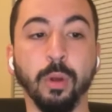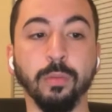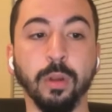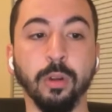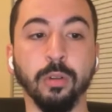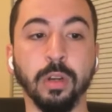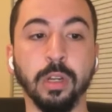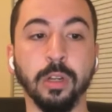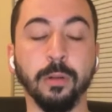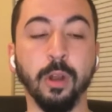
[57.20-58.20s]

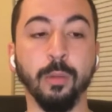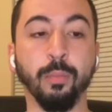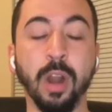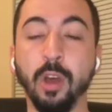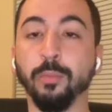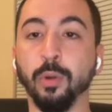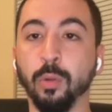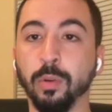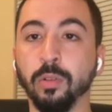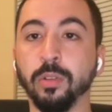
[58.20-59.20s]
proud
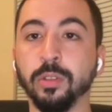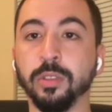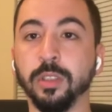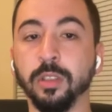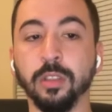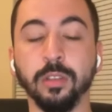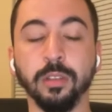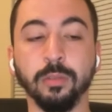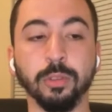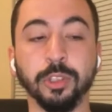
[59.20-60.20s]
Pro Bowlers
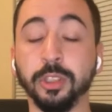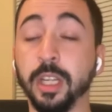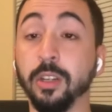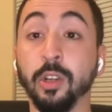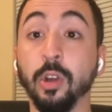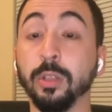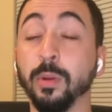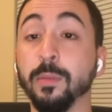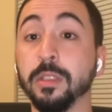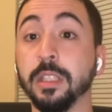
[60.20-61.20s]
was just getting cooked
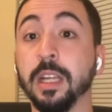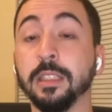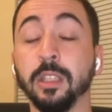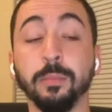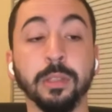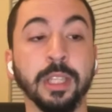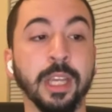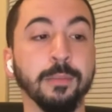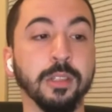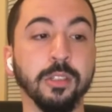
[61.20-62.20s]
pretty much the last couple of
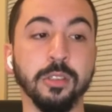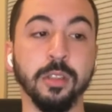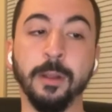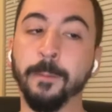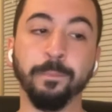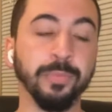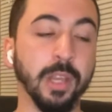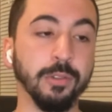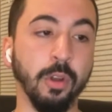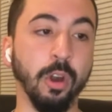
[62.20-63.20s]
games. And just,
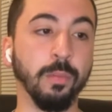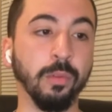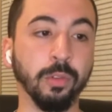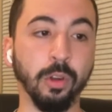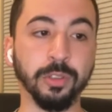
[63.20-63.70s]
it was horrible.